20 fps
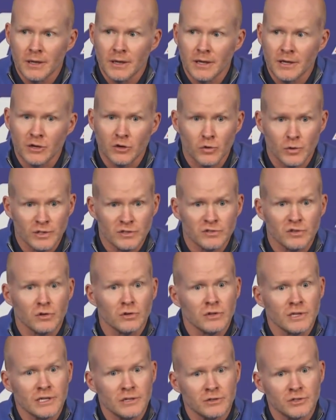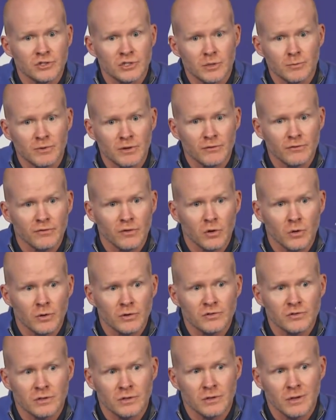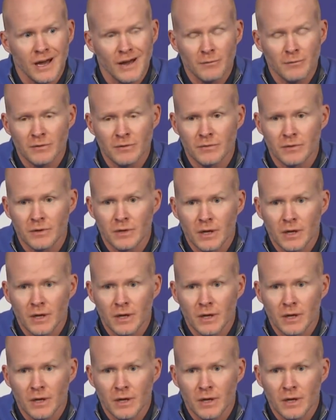increase their leadership influence, and I've been